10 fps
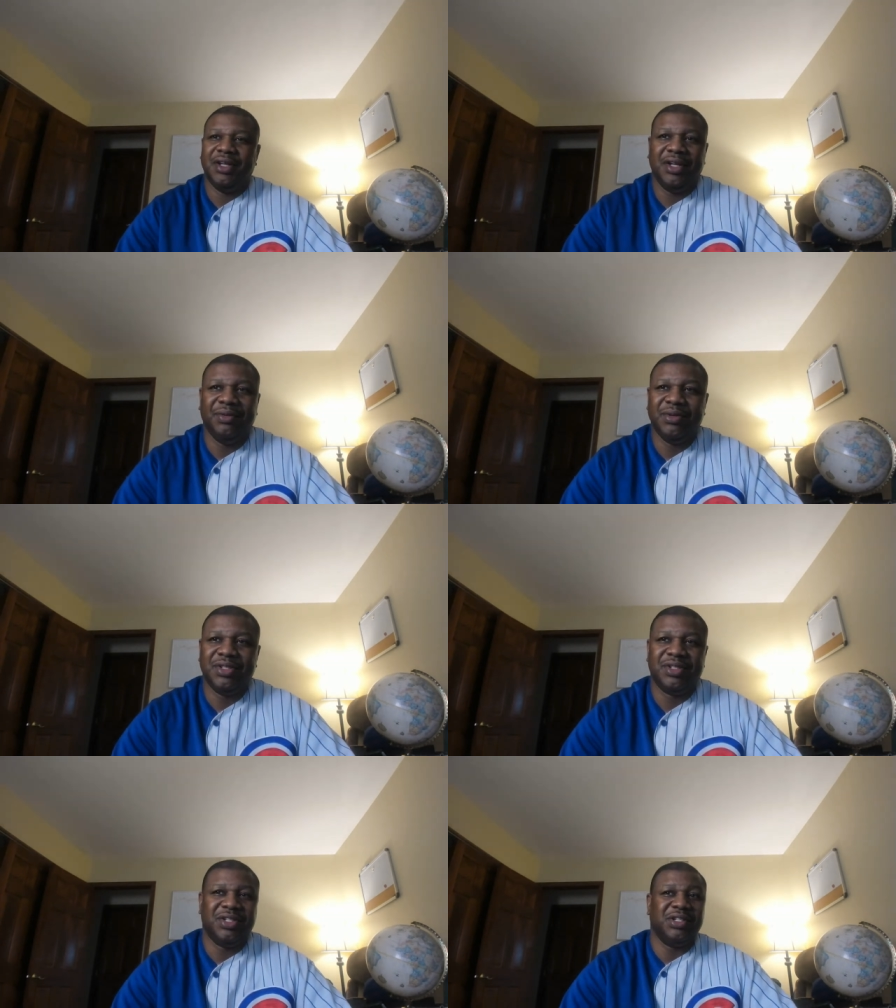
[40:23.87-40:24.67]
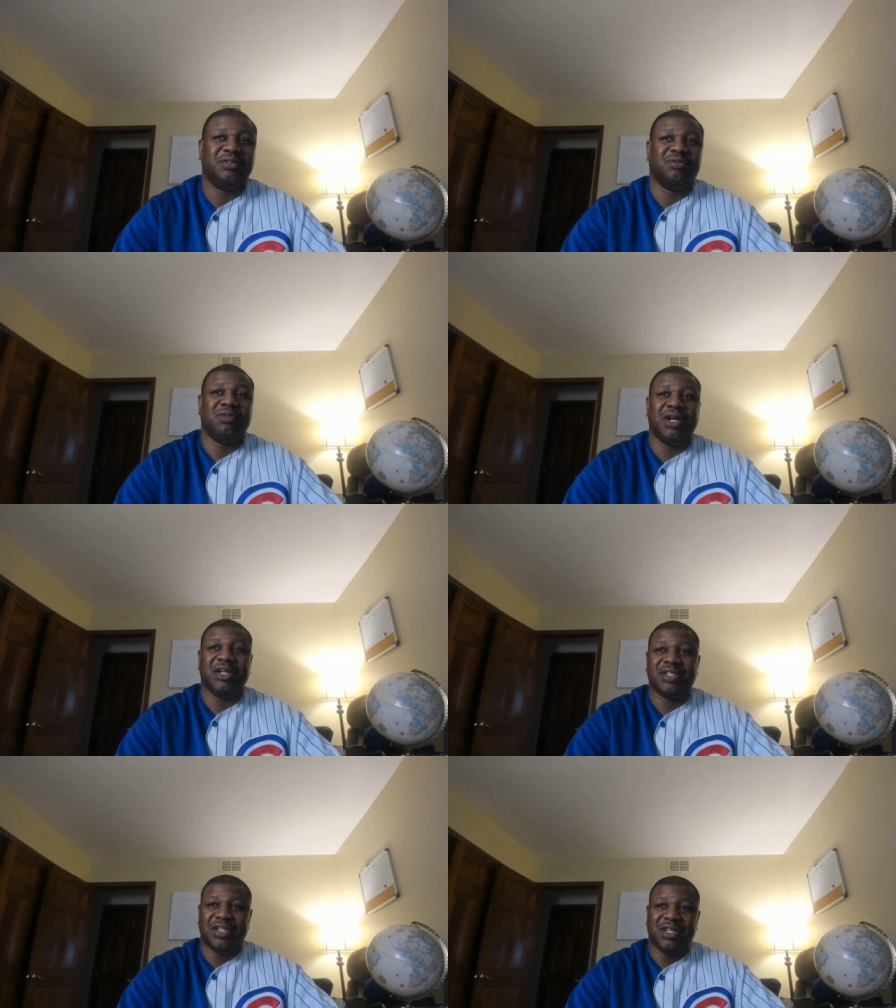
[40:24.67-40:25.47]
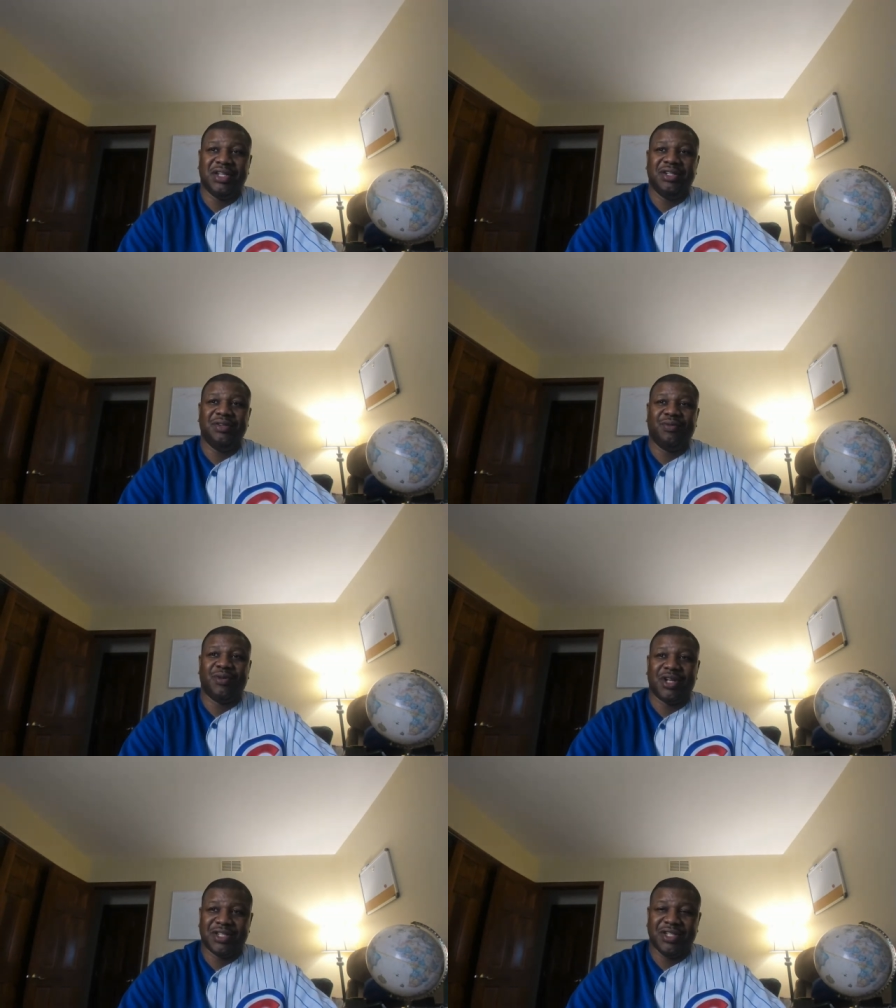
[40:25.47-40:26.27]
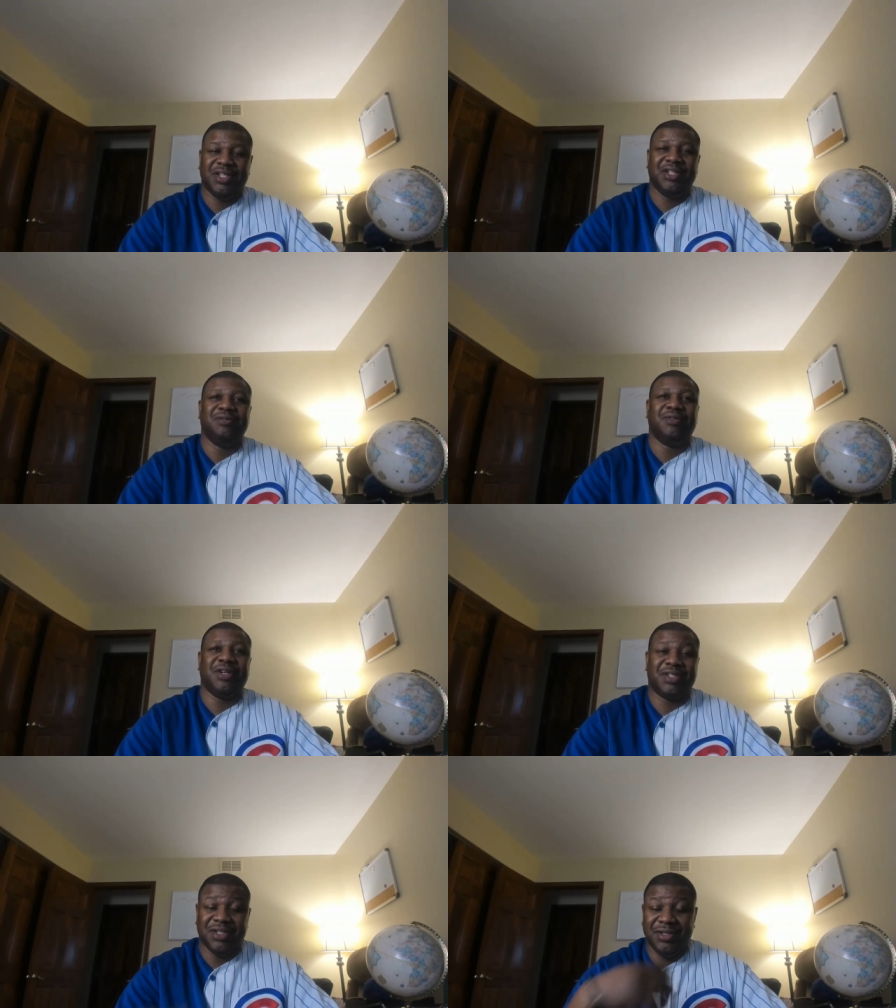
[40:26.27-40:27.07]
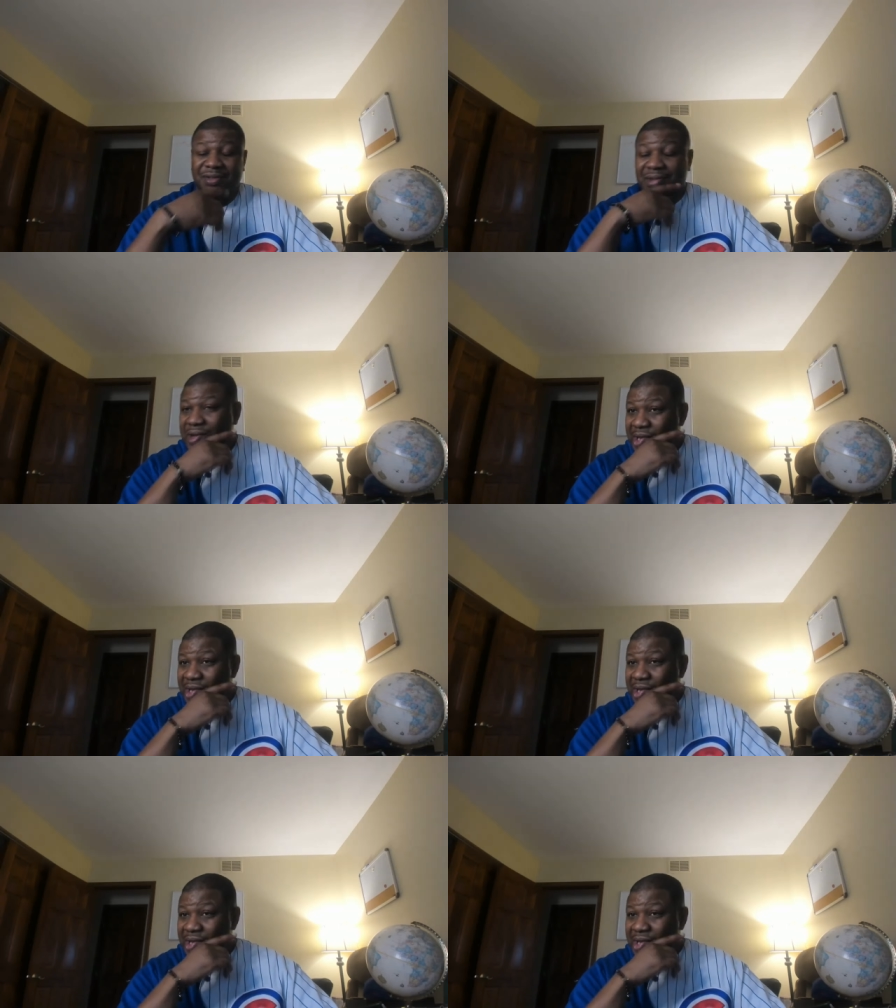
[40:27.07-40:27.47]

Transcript: It was just wrestling, wrestling, wrestling.